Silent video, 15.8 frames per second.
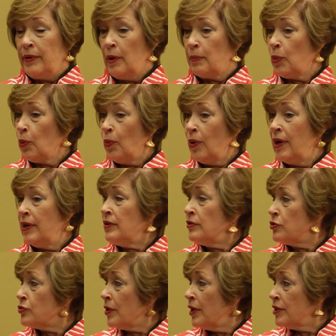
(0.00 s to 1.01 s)
number one,
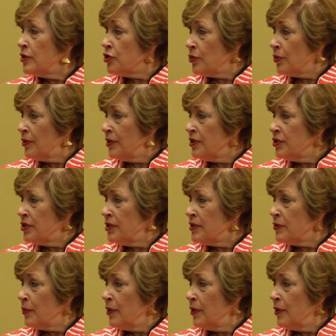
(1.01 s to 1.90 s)
drug shortages.